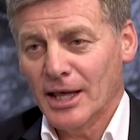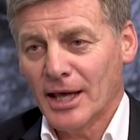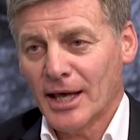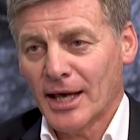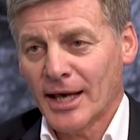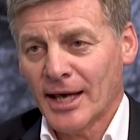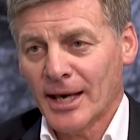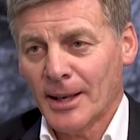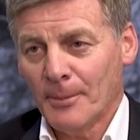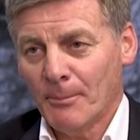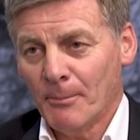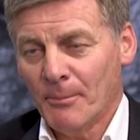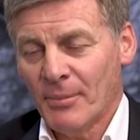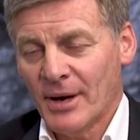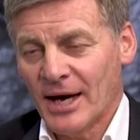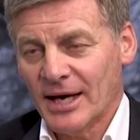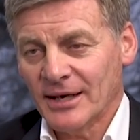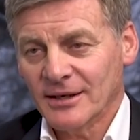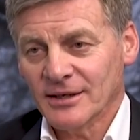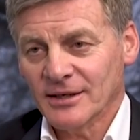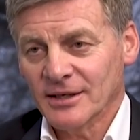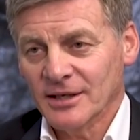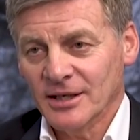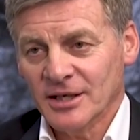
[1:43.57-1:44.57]

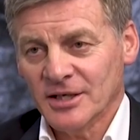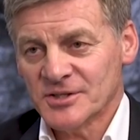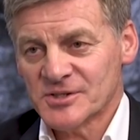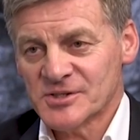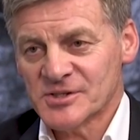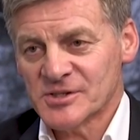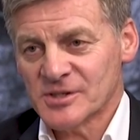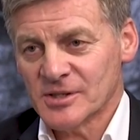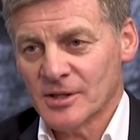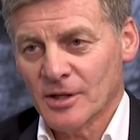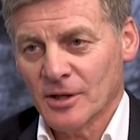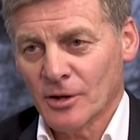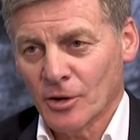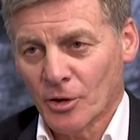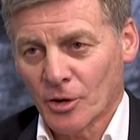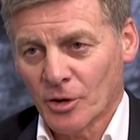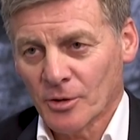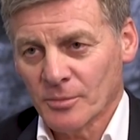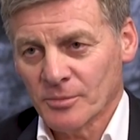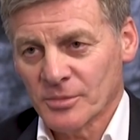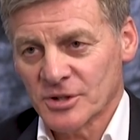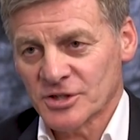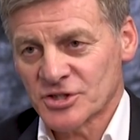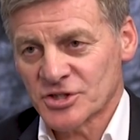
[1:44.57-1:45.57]
But it's not
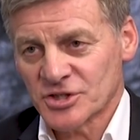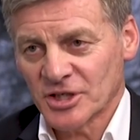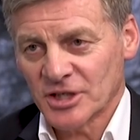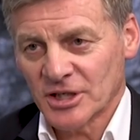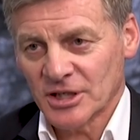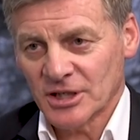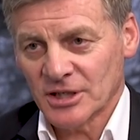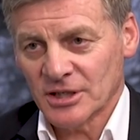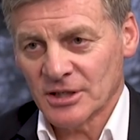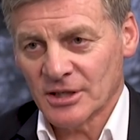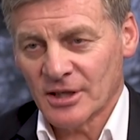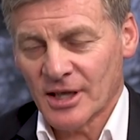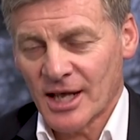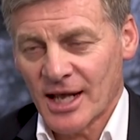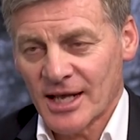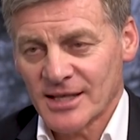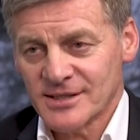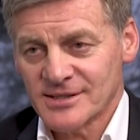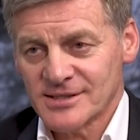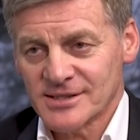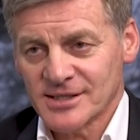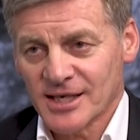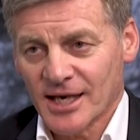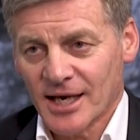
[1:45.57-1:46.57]
a machine
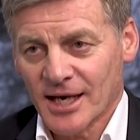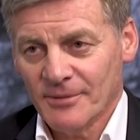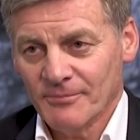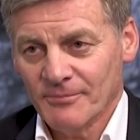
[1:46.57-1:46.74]
that